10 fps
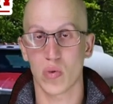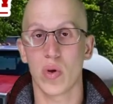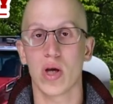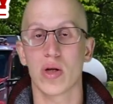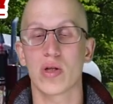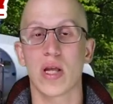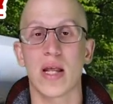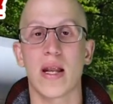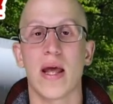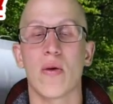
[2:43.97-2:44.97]
So we
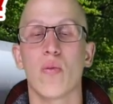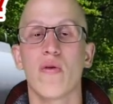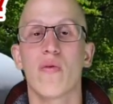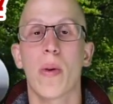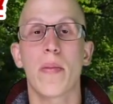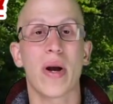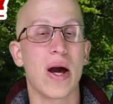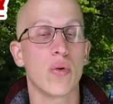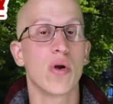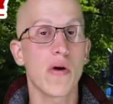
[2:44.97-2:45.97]
understand and we
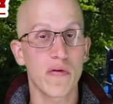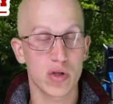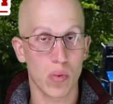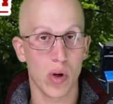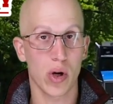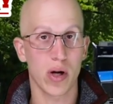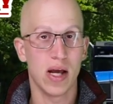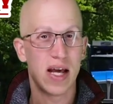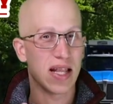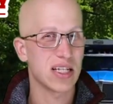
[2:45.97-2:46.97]
remember how nervous we are.